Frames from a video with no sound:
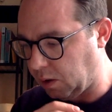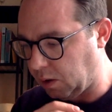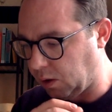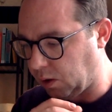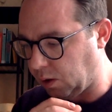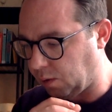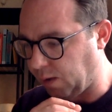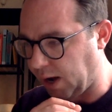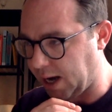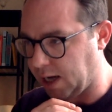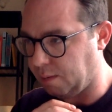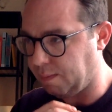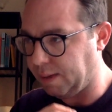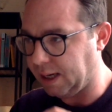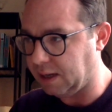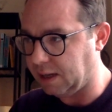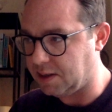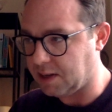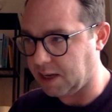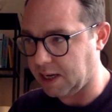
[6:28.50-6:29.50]

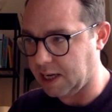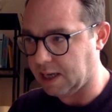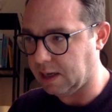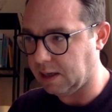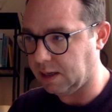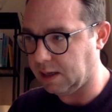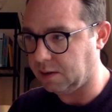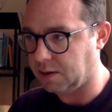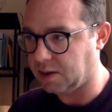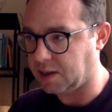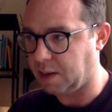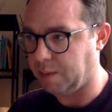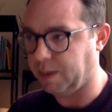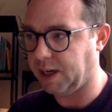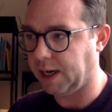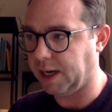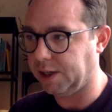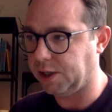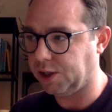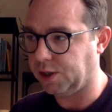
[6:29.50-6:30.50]
availability and
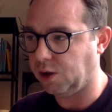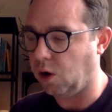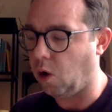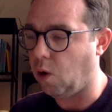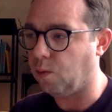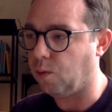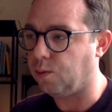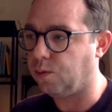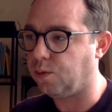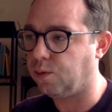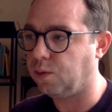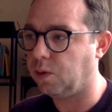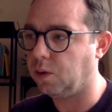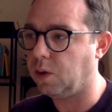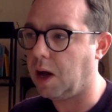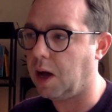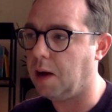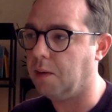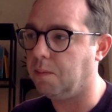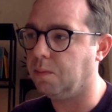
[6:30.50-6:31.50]
dissemination of
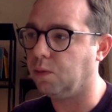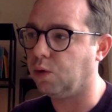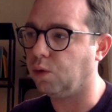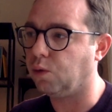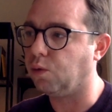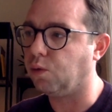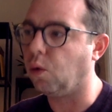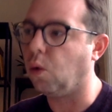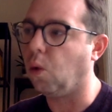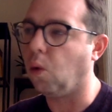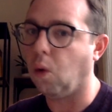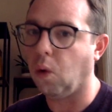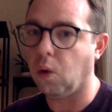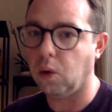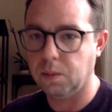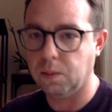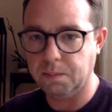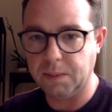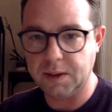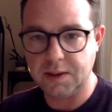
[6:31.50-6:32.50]
the raw
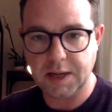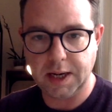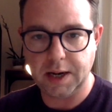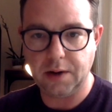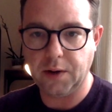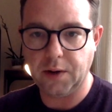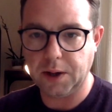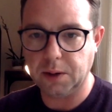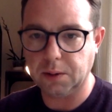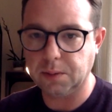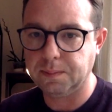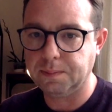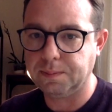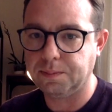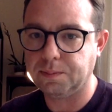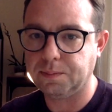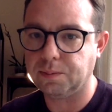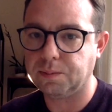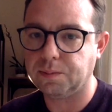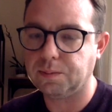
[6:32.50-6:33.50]
material
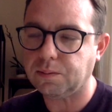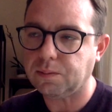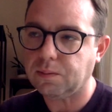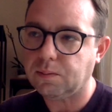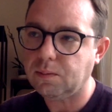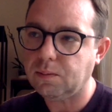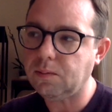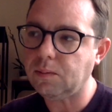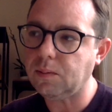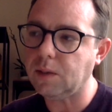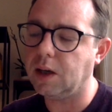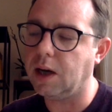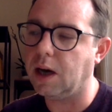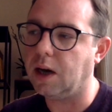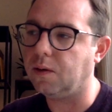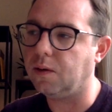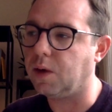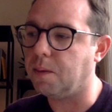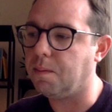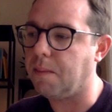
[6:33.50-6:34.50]

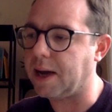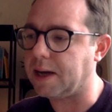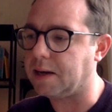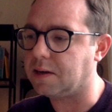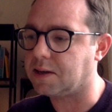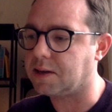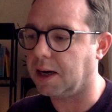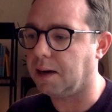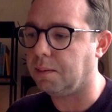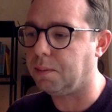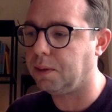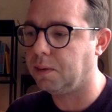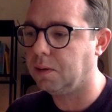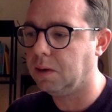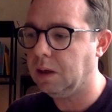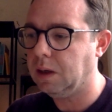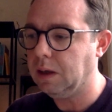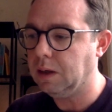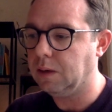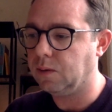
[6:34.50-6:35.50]
that makes up
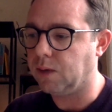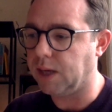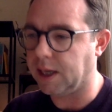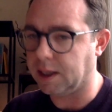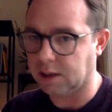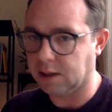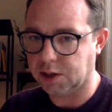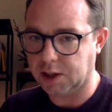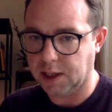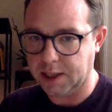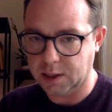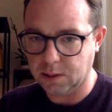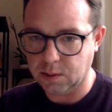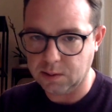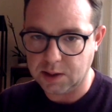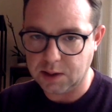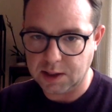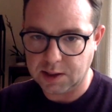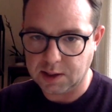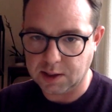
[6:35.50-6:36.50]
the English legal
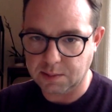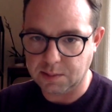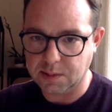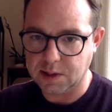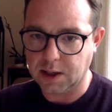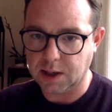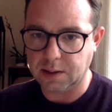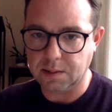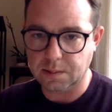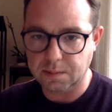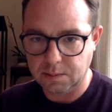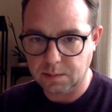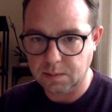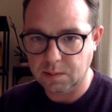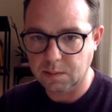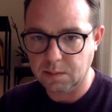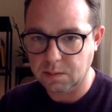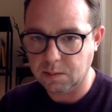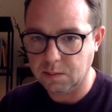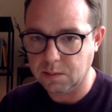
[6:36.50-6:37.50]
system, so
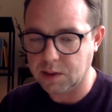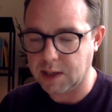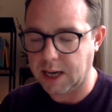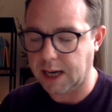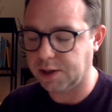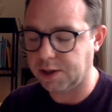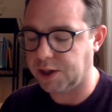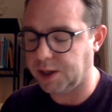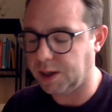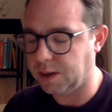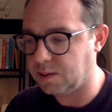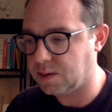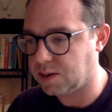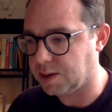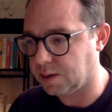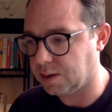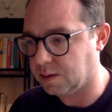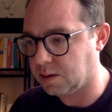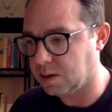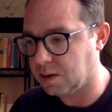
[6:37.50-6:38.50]
statutes
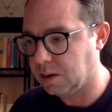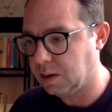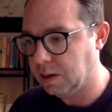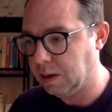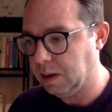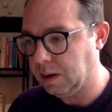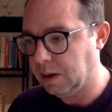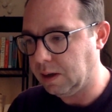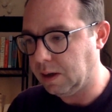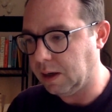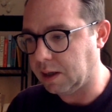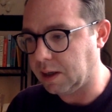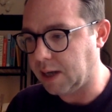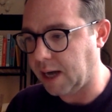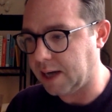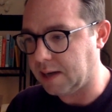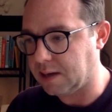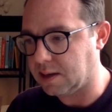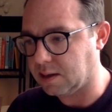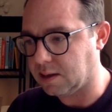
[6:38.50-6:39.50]
and
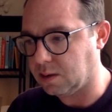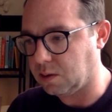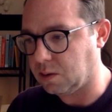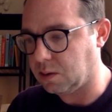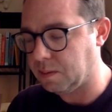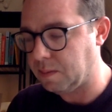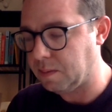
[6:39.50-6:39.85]
case law.